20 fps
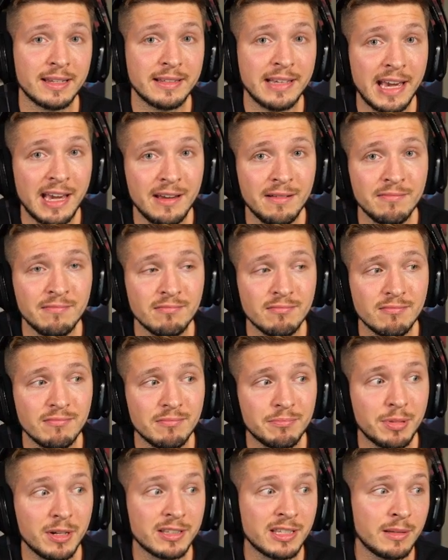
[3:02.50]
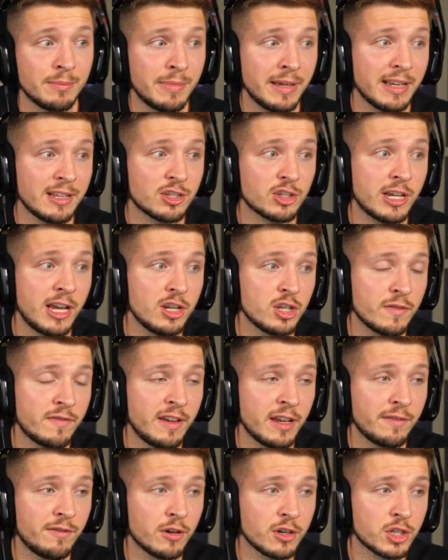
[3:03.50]
the game, but the biggest change I
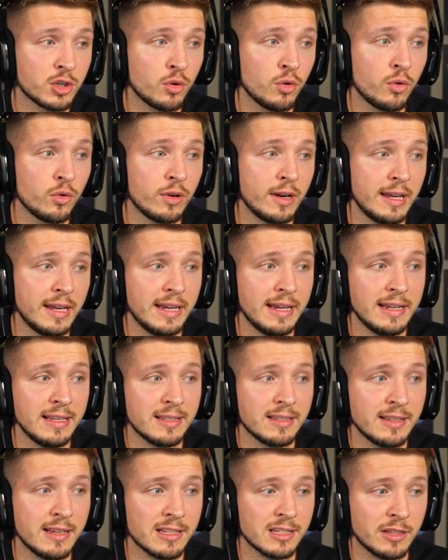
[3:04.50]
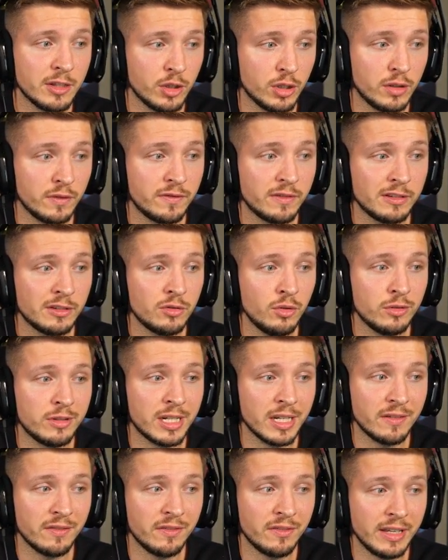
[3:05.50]
think for sure is this nerf to
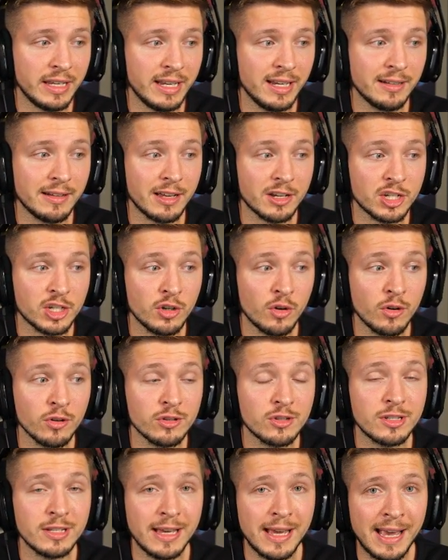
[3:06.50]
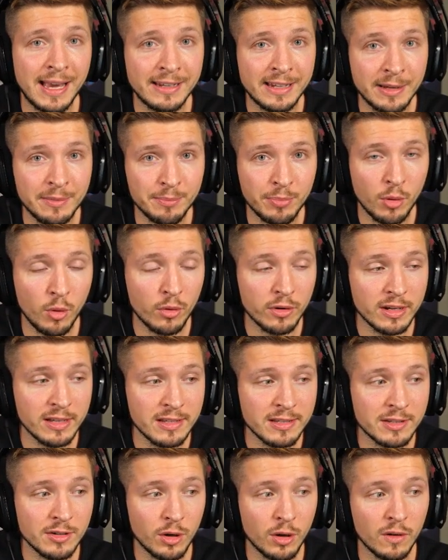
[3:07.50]
Trivela shots and the
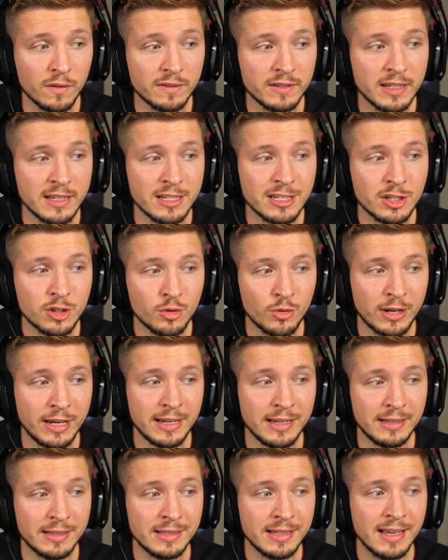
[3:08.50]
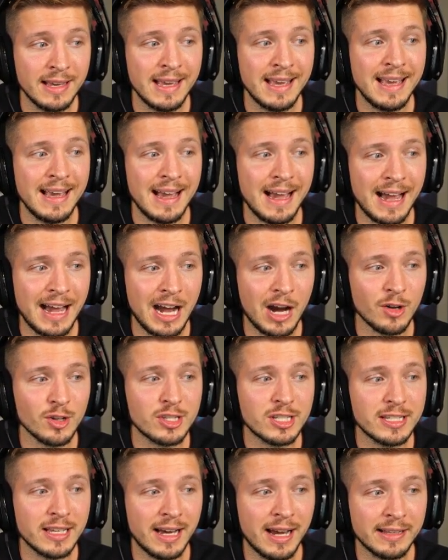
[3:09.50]
importance of this trait
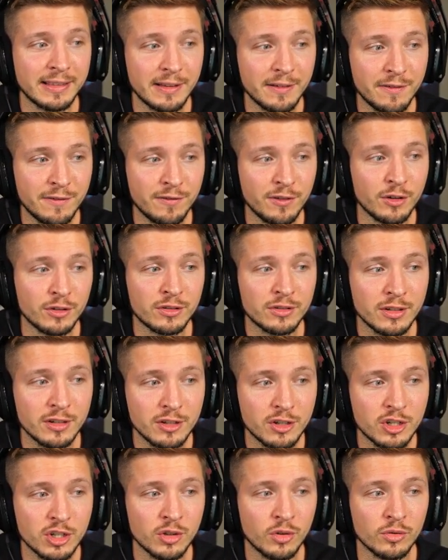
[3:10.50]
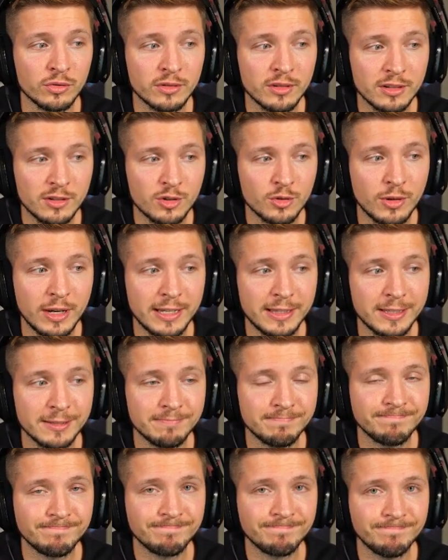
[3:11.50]
outside the foot shot trait.